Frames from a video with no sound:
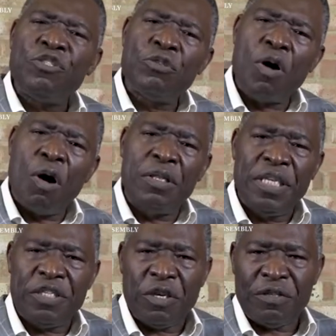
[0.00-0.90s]
should all
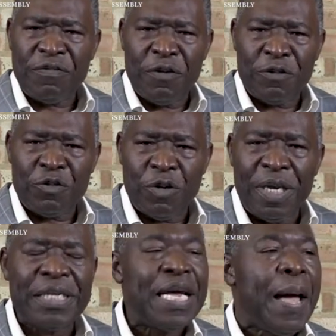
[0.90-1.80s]
nations flow to
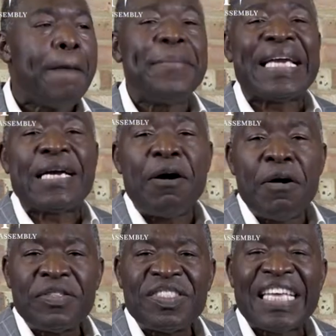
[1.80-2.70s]
it?
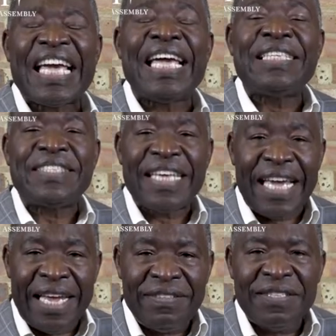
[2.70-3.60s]
Because it
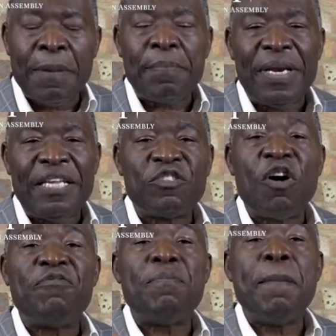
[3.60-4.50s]
is the place
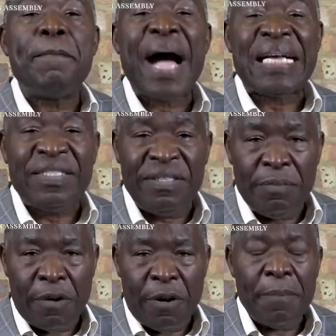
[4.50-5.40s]
of
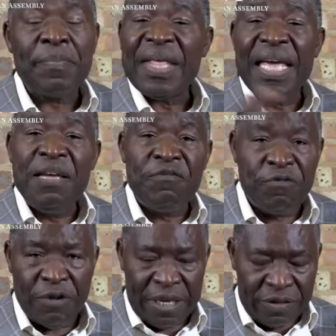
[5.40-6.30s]
maximum
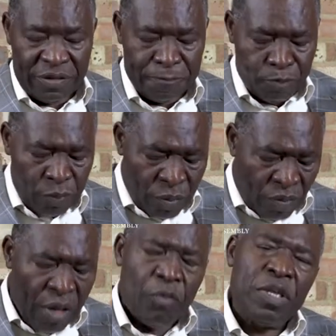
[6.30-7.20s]
influence.
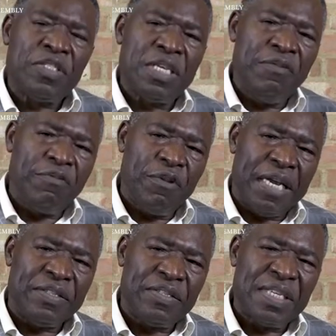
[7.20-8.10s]
What's
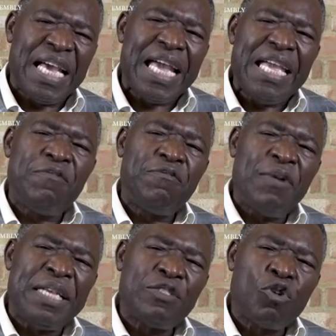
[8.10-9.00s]
influence?
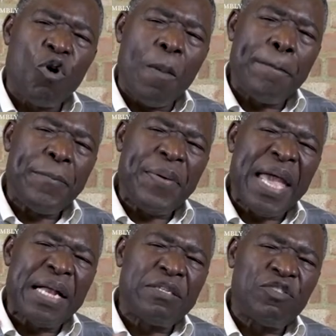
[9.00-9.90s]
Influence
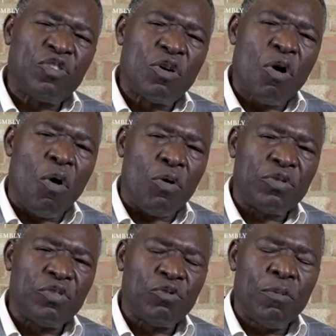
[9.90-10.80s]
compels
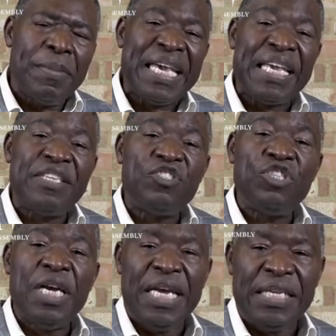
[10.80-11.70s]
us to make a
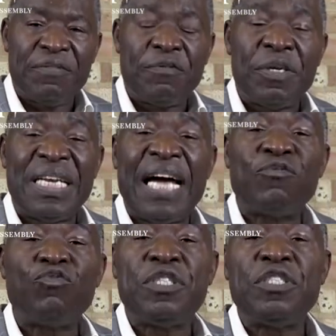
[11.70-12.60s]
change for
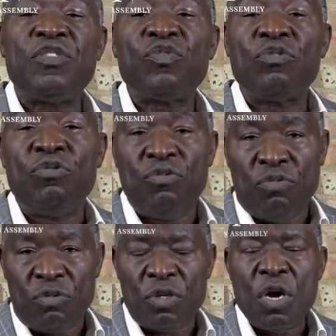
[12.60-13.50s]
that which is
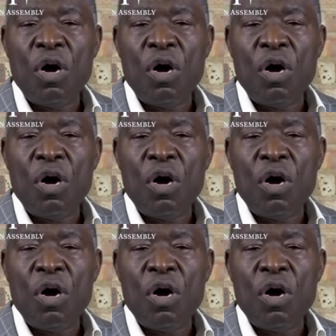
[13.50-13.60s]
good,